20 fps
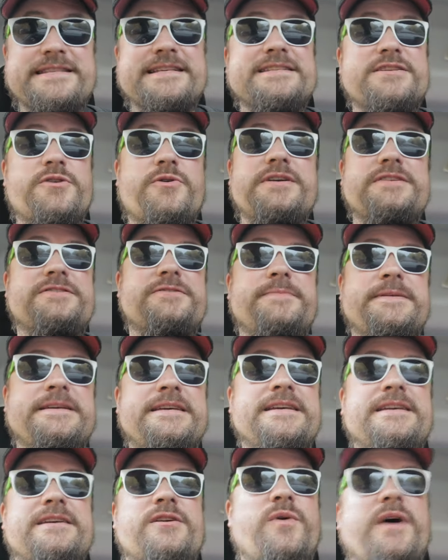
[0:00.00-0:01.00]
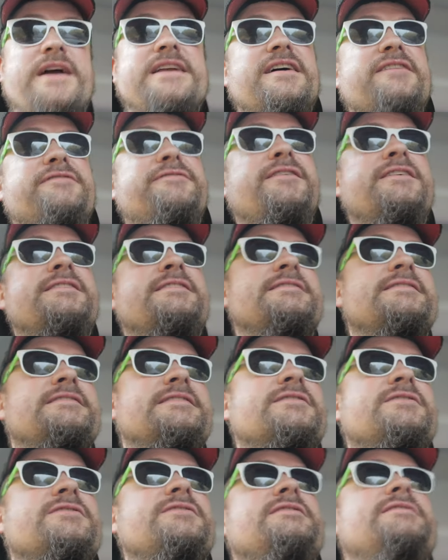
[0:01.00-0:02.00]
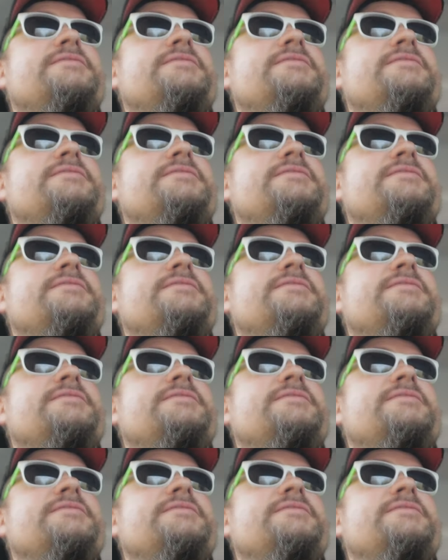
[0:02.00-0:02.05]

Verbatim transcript: is going to be quite a fun little